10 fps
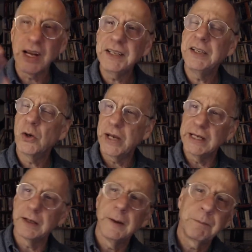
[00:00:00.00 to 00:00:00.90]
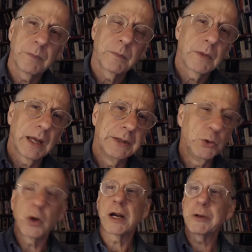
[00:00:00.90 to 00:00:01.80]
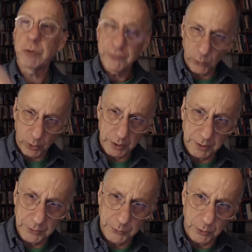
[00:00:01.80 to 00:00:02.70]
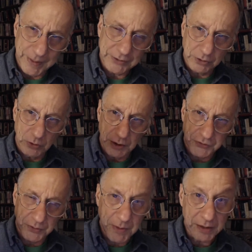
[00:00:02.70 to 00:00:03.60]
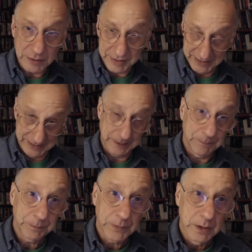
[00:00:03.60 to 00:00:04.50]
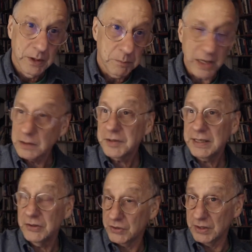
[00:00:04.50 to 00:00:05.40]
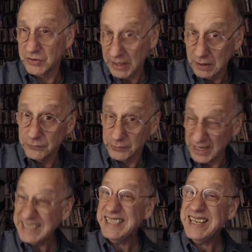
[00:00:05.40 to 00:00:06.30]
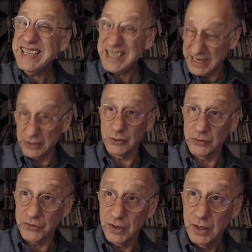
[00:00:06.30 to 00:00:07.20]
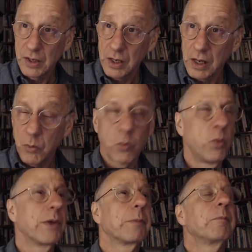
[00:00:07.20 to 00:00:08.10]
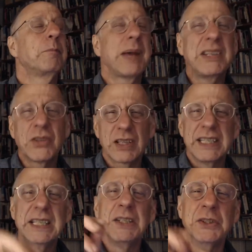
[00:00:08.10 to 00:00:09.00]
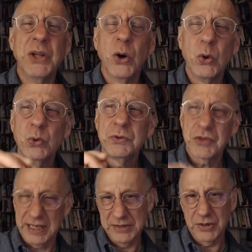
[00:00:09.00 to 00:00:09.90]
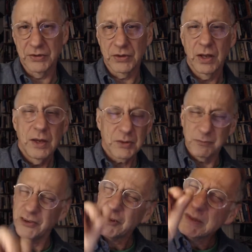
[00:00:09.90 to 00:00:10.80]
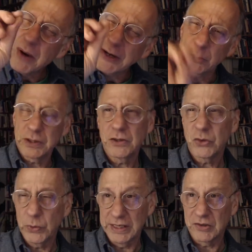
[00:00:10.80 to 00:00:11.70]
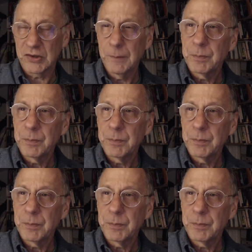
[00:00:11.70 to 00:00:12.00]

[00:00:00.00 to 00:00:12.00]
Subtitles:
1908, and you are Henry Ford, you're about to launch the Model T. Model T is going to sell for 19 years with basically no changes. Some very minor little tweaks.